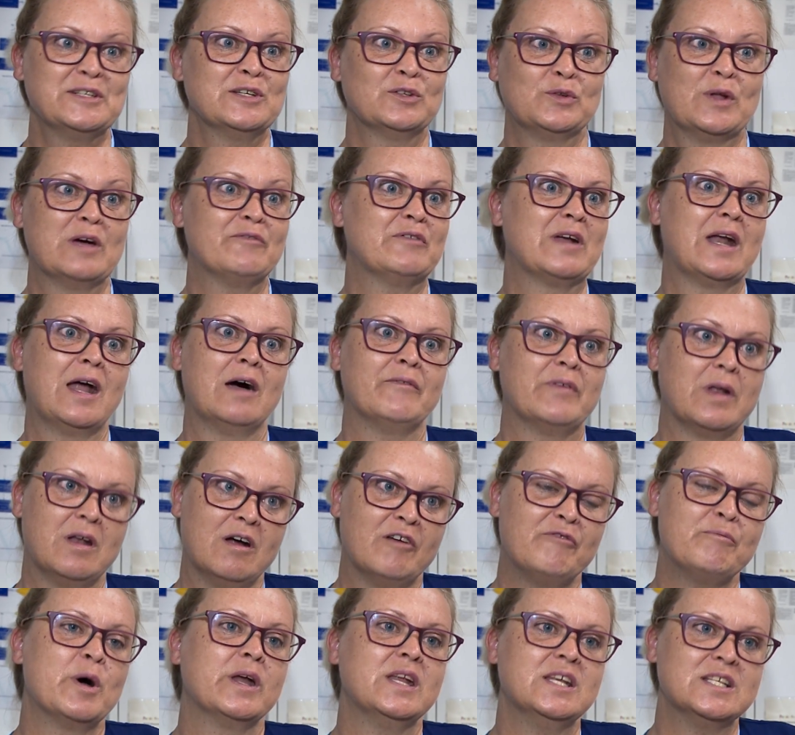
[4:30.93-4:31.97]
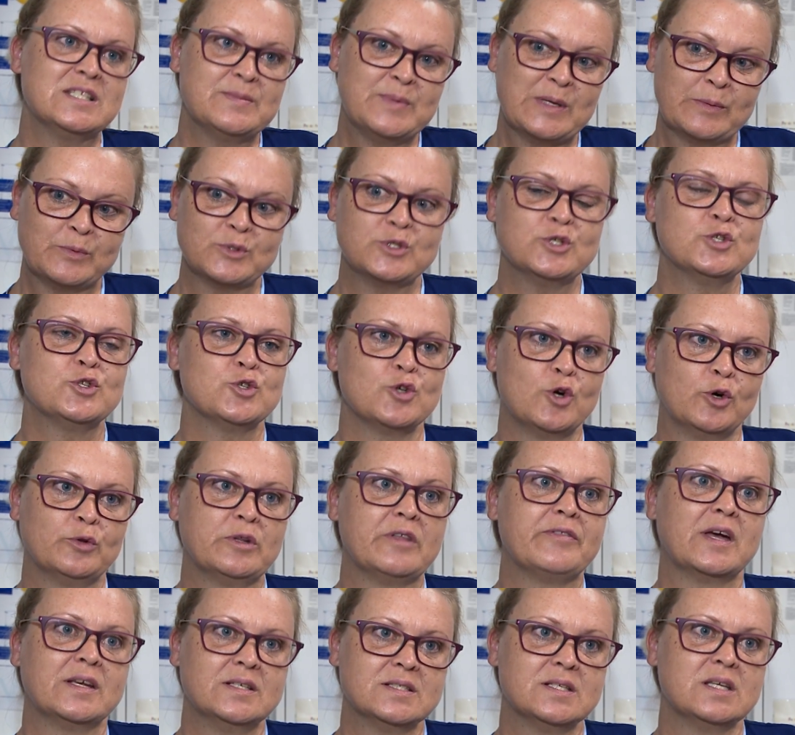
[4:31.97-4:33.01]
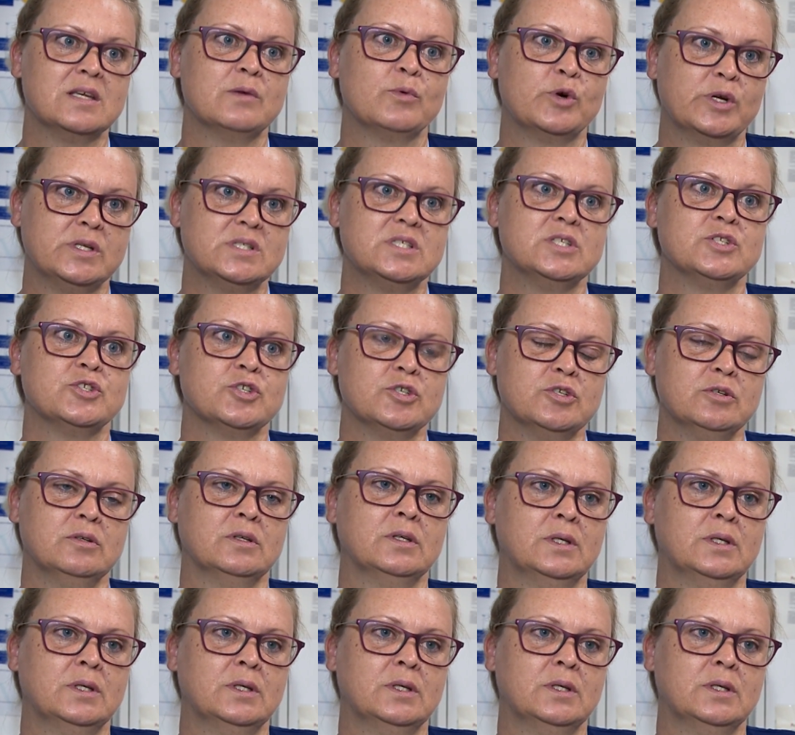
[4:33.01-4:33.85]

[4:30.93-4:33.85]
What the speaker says: You'll never have enough money to be able to do all the things that you want to do.